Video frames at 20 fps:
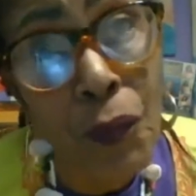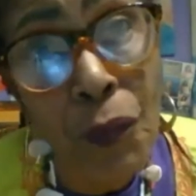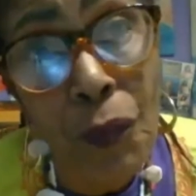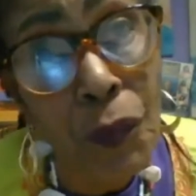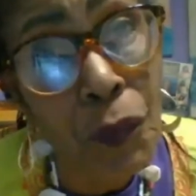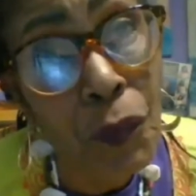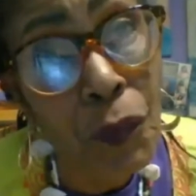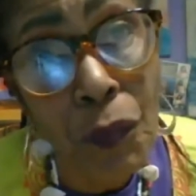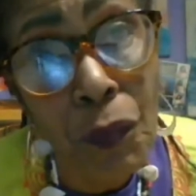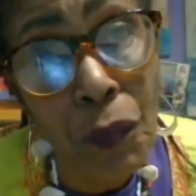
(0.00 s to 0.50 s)

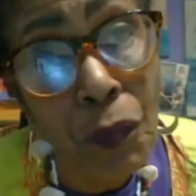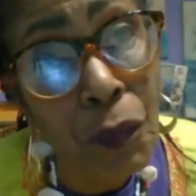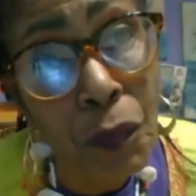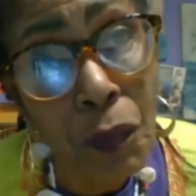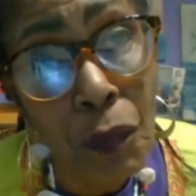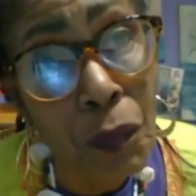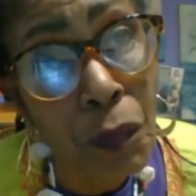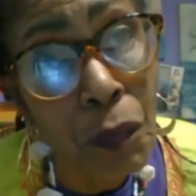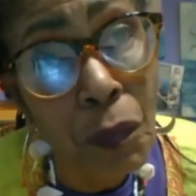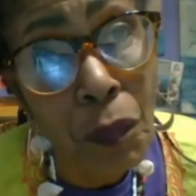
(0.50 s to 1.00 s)
Mm-hmm.
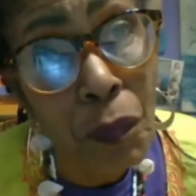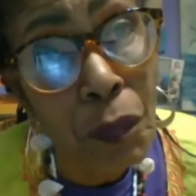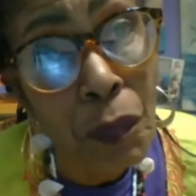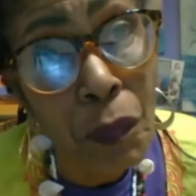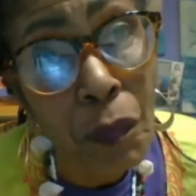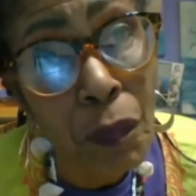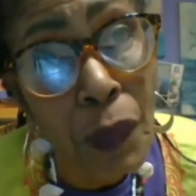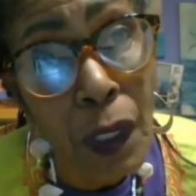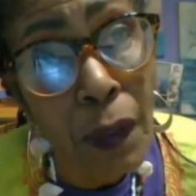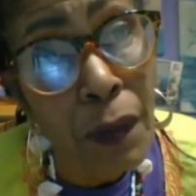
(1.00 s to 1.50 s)

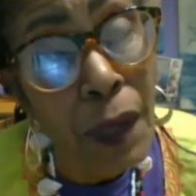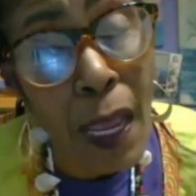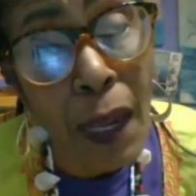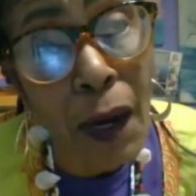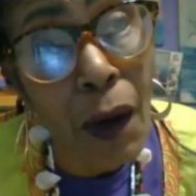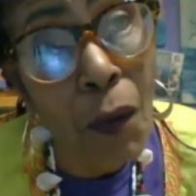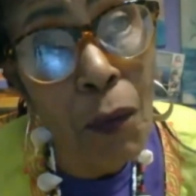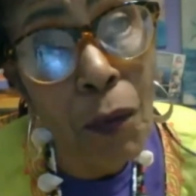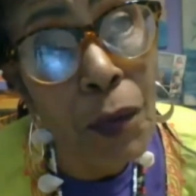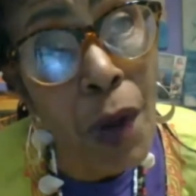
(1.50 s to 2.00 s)
They
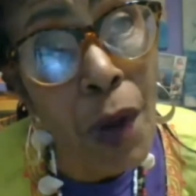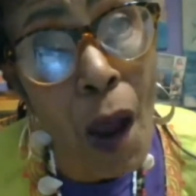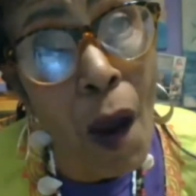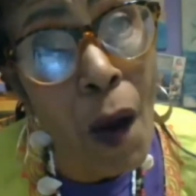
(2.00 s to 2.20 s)
don't know.